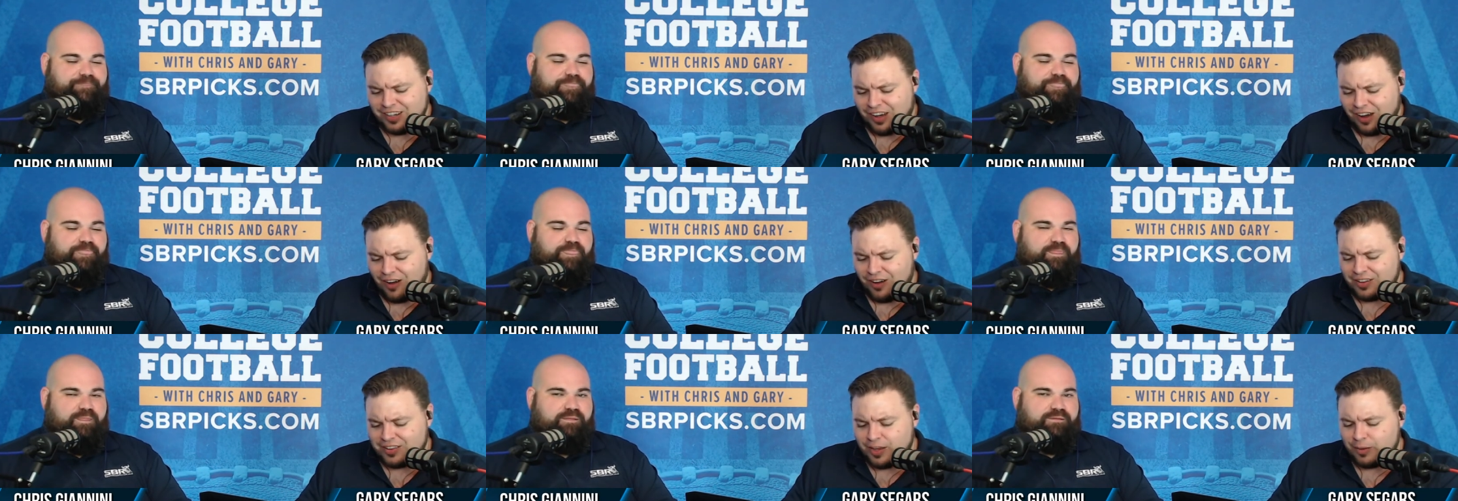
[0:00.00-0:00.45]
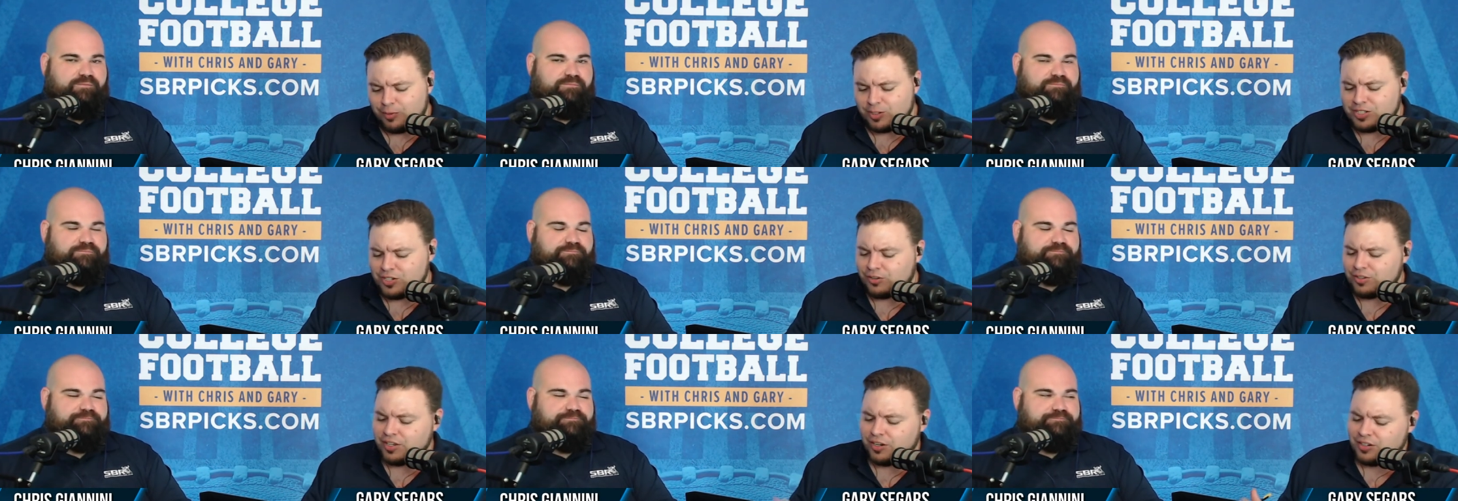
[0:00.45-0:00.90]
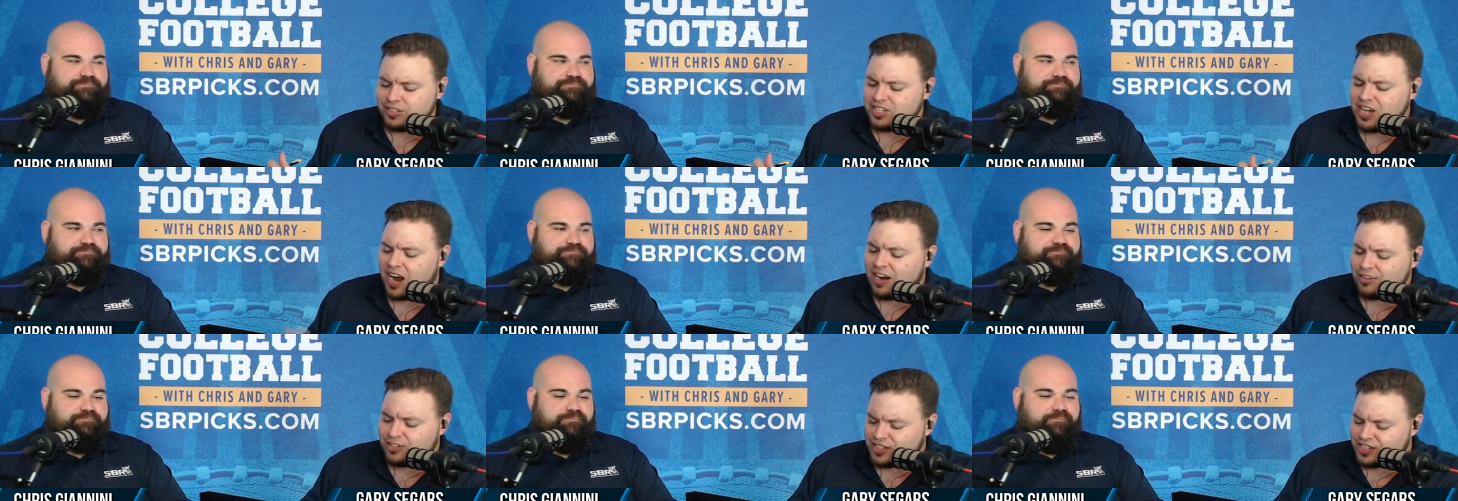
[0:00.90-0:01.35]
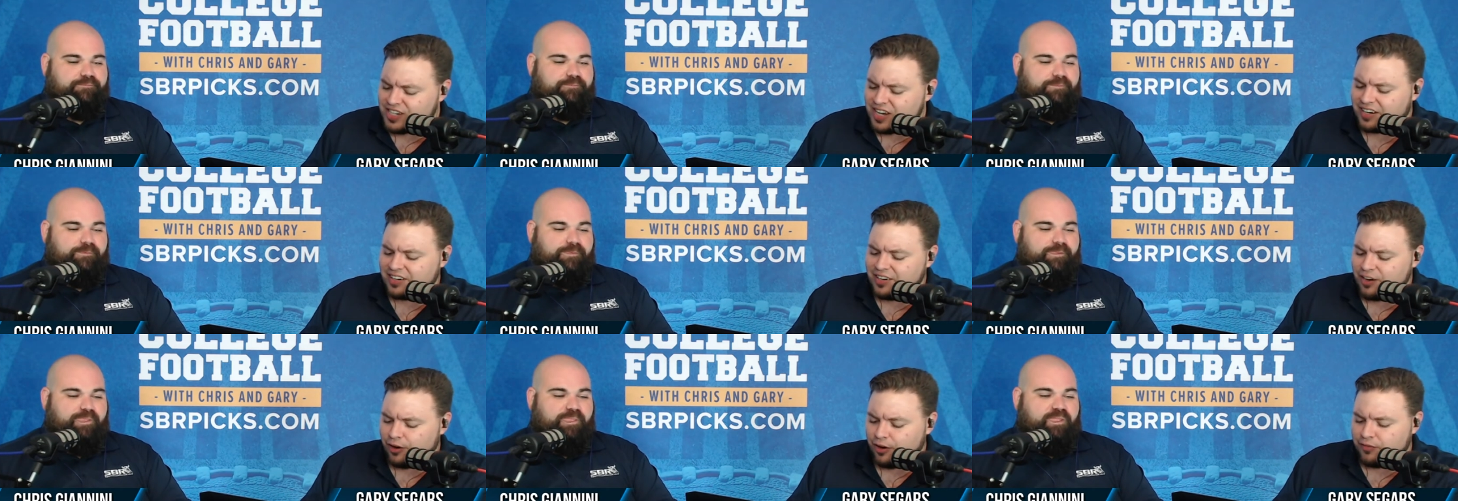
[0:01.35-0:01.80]
Speaker 1: Uh, they returned their entire
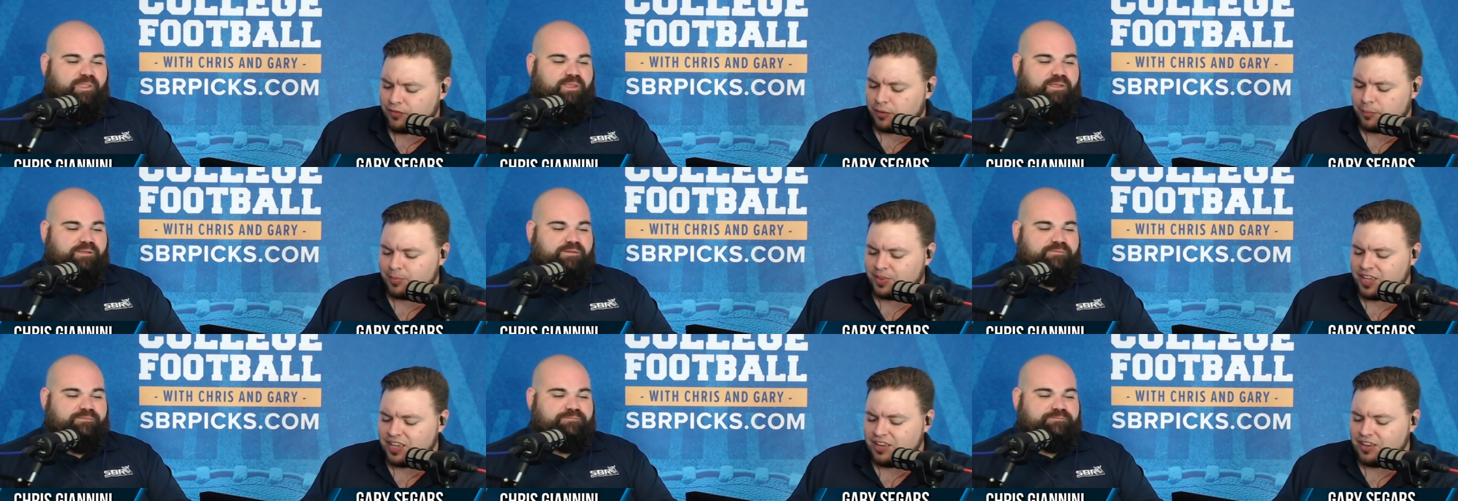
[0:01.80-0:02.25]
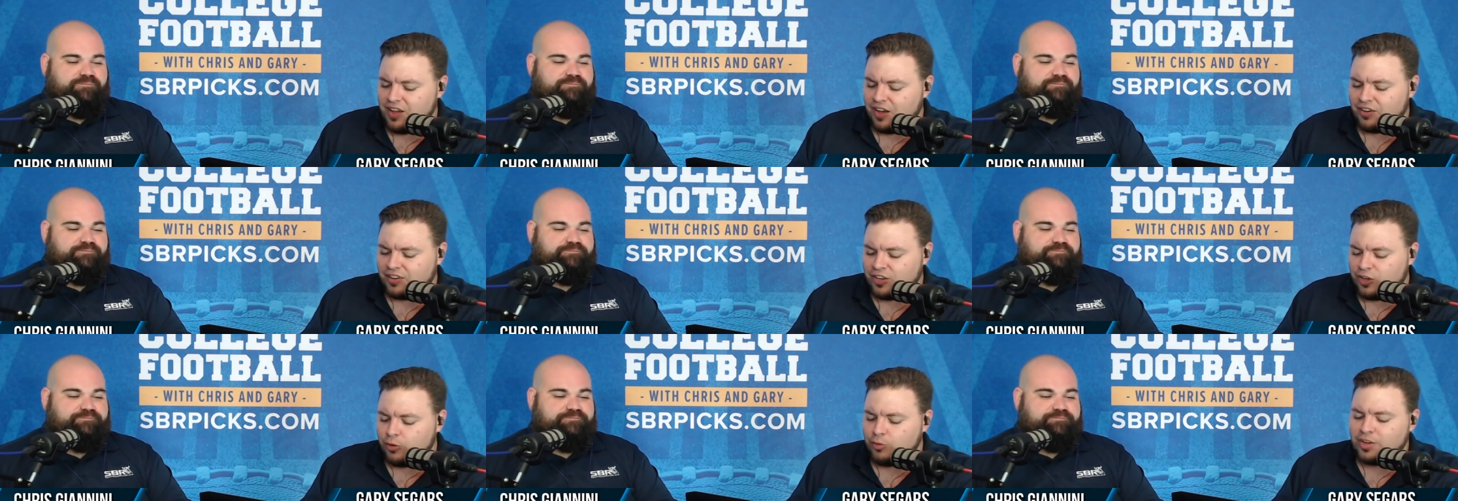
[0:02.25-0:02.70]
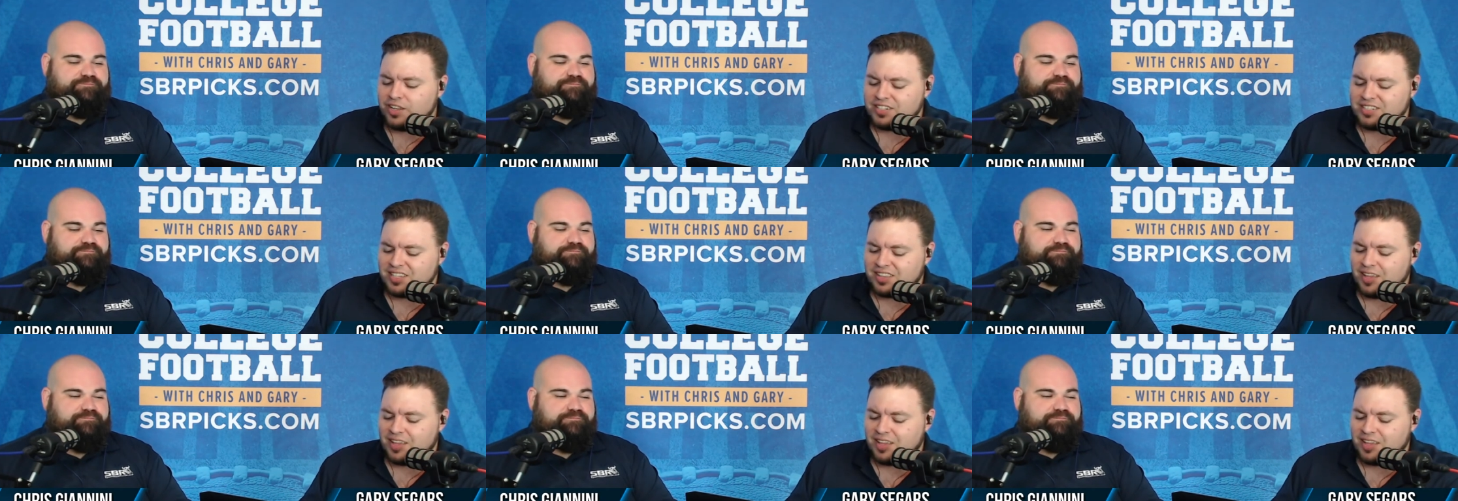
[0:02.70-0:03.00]
secondary from the unit